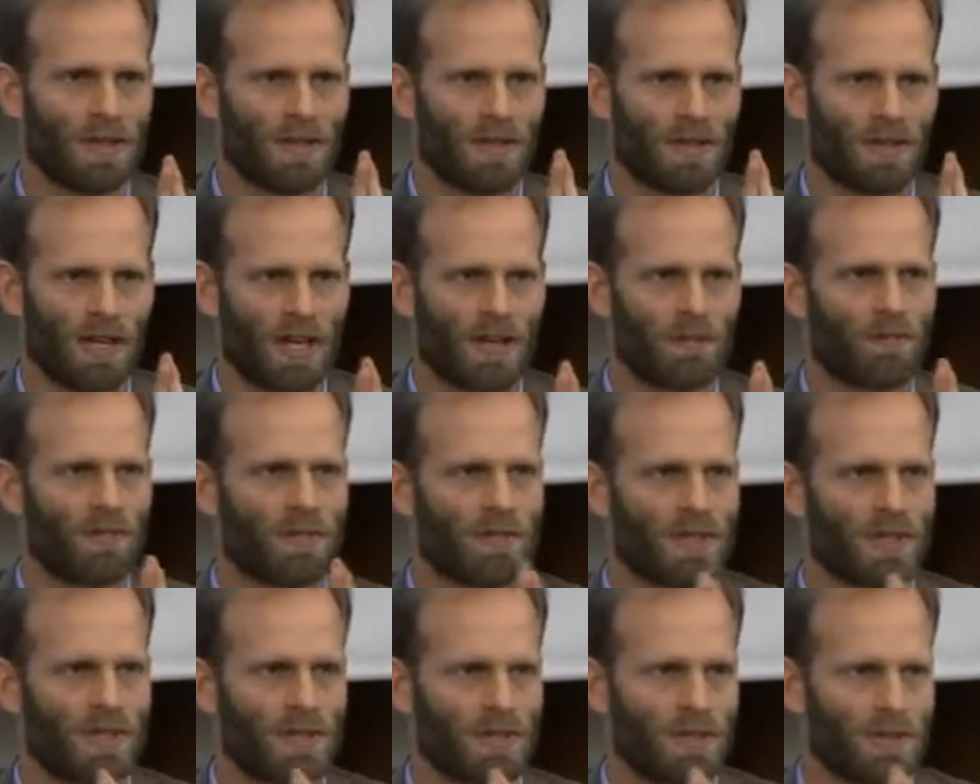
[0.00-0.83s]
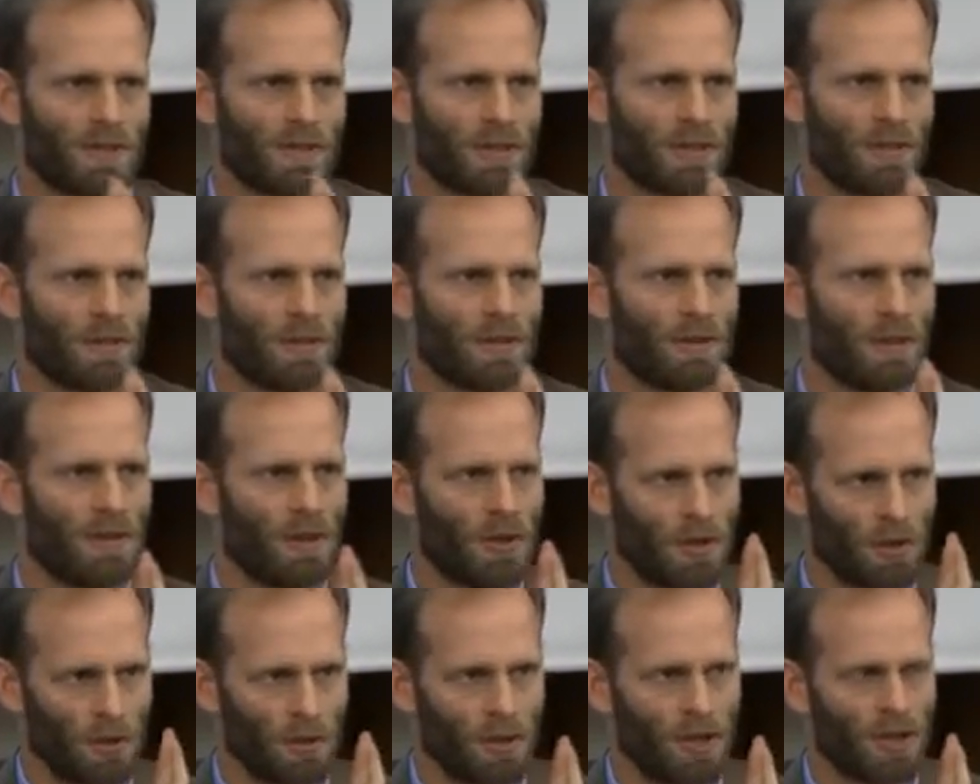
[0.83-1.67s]
Same procedure,
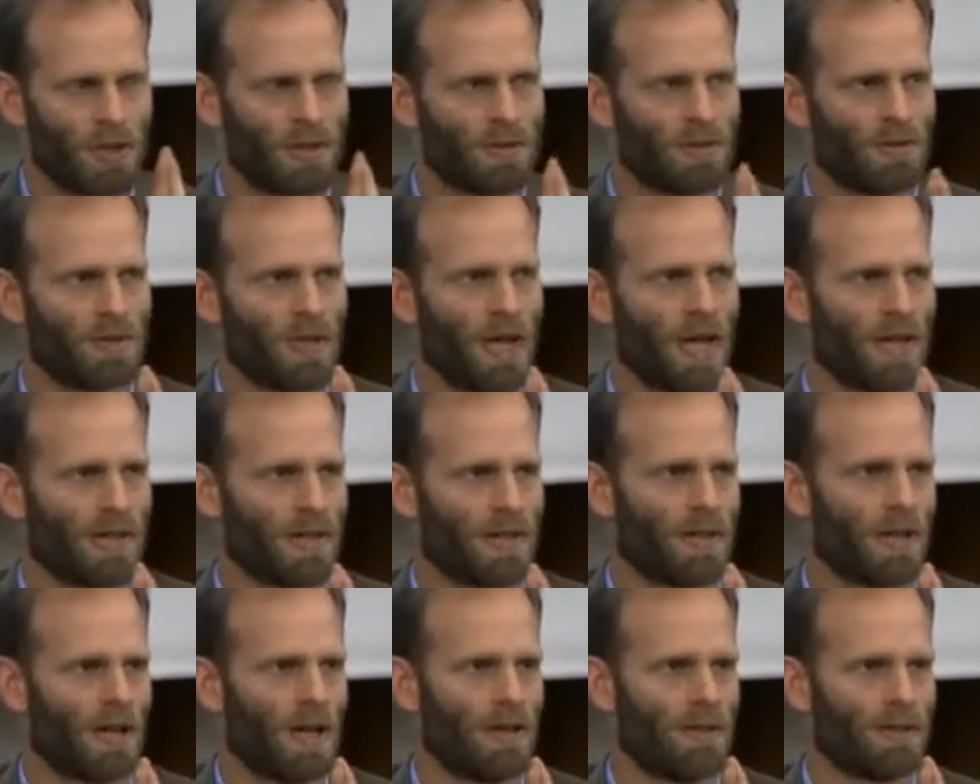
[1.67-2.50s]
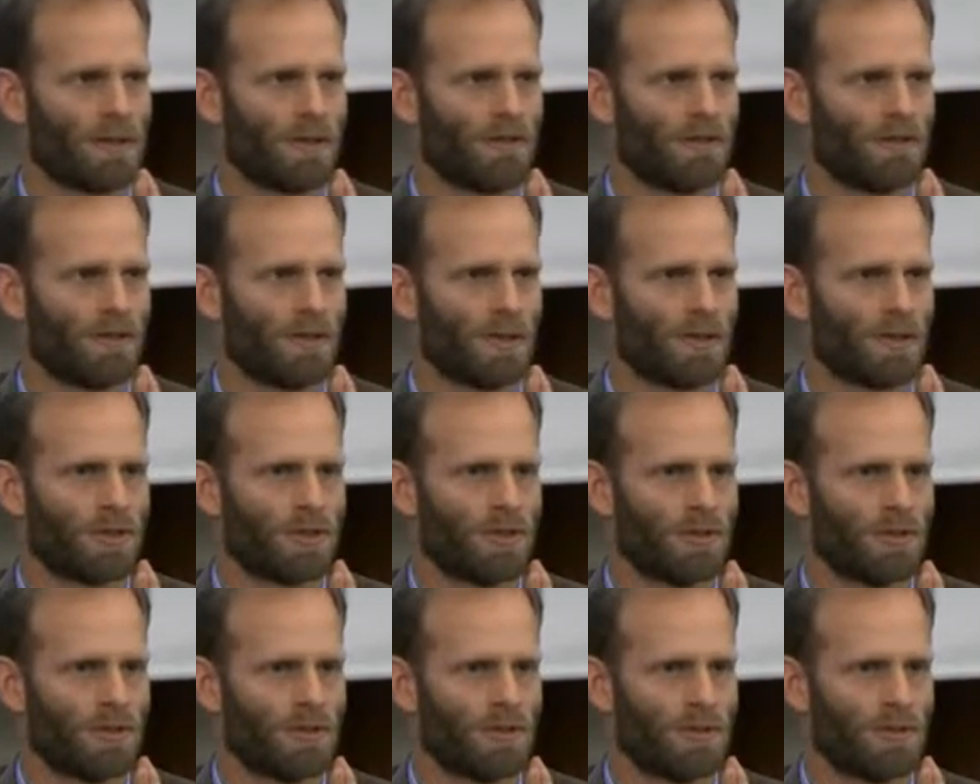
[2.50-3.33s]
$22,000 differential.